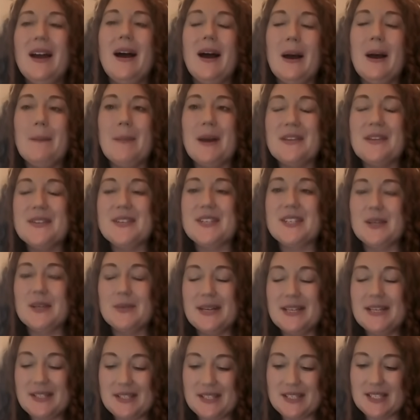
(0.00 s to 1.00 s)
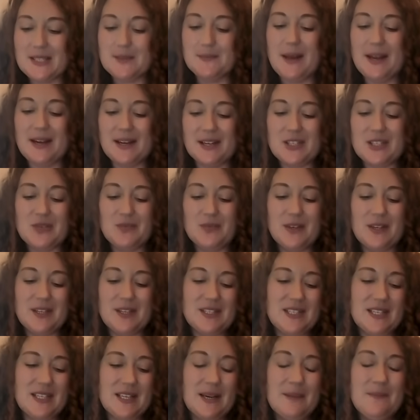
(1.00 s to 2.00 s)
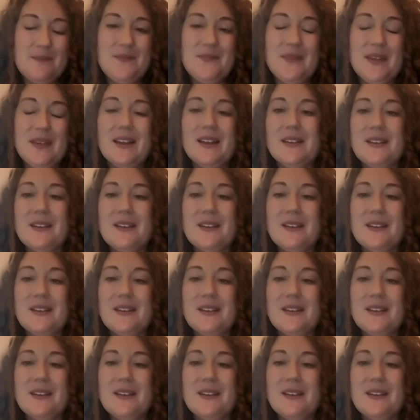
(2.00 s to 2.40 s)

And so I suspect that